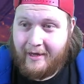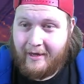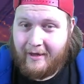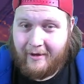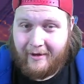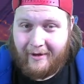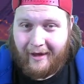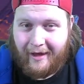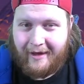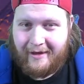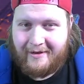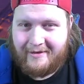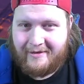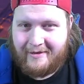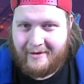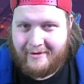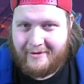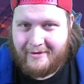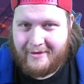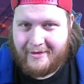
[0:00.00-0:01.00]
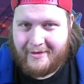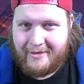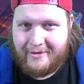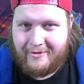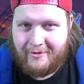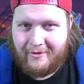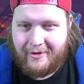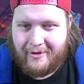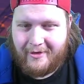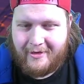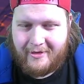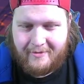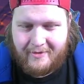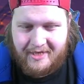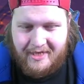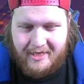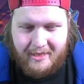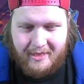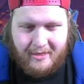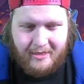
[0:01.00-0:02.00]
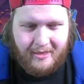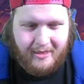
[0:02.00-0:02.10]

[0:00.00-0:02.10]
Uh, Daniel's struggling as well.